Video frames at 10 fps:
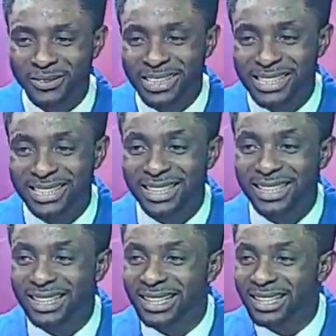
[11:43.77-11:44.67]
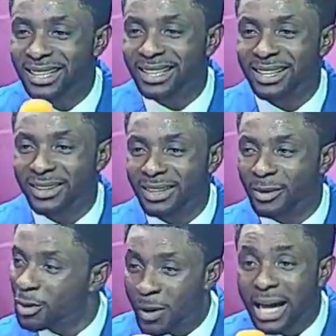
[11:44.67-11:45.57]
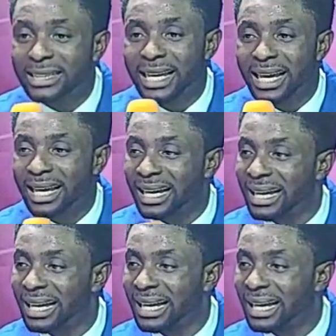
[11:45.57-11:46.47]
the ancient of days. Only there.